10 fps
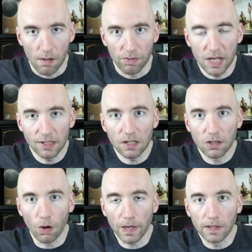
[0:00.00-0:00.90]
This is
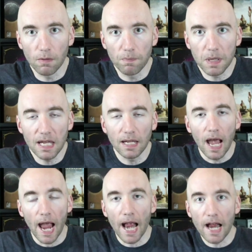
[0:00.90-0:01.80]
going to be
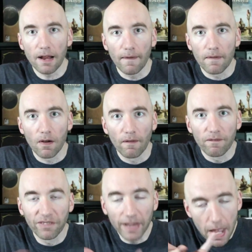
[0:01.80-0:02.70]
a
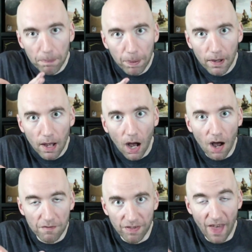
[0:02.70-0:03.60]
flip
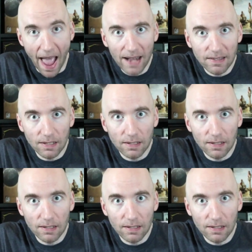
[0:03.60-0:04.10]
of that,